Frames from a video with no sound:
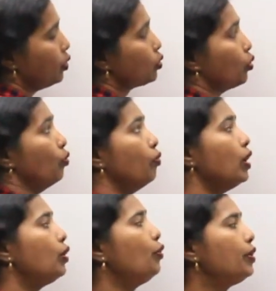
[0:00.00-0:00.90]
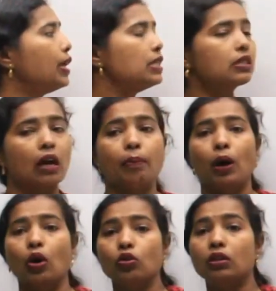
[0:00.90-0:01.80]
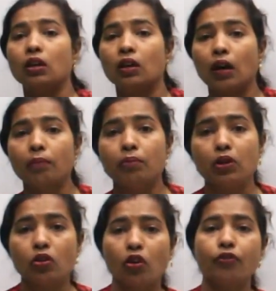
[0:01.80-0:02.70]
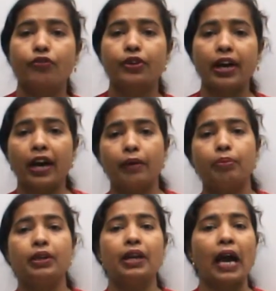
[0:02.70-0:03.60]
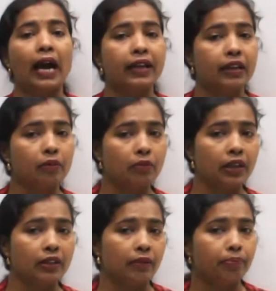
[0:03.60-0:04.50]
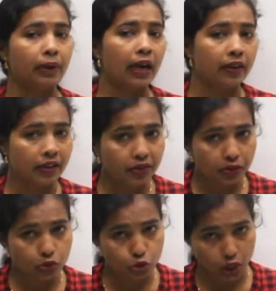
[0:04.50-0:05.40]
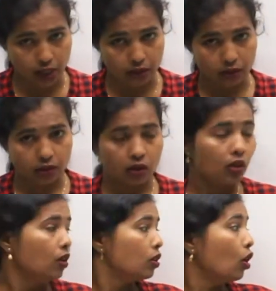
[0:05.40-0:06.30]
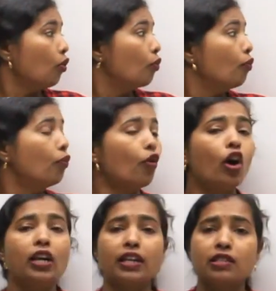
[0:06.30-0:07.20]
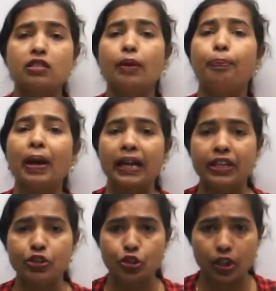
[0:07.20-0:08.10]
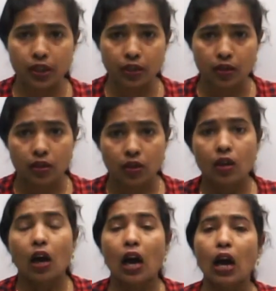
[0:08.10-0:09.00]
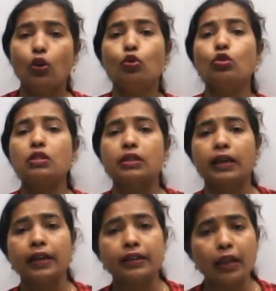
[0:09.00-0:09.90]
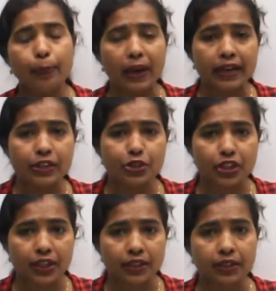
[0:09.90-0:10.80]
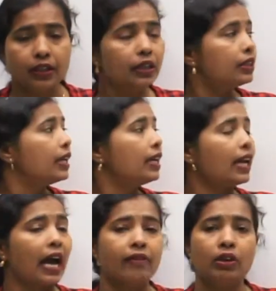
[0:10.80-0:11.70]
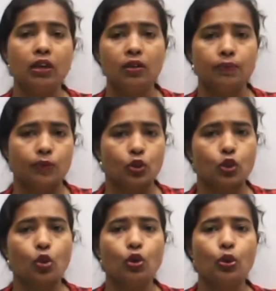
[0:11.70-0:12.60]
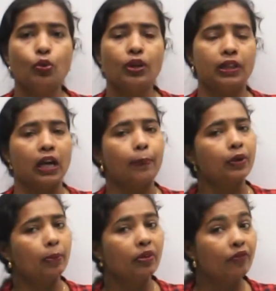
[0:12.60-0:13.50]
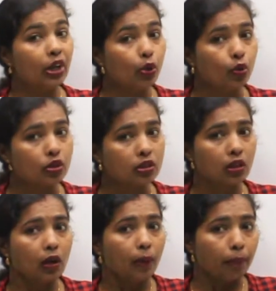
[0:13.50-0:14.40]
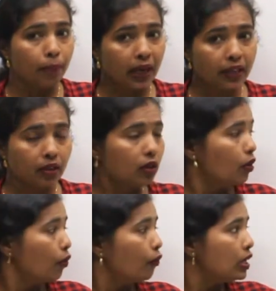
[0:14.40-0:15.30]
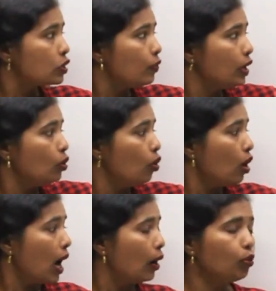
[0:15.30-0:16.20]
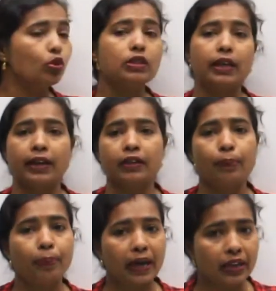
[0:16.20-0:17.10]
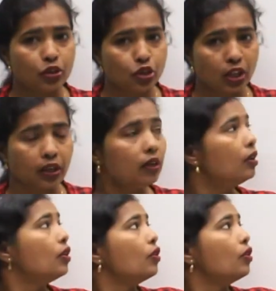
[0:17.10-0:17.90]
So word root tells about the number of carbon atom in the parent chain. Now what is the parent chain? How to select the parent chain, that I will show you in the upcoming videos. But once we know how to select the parent chain,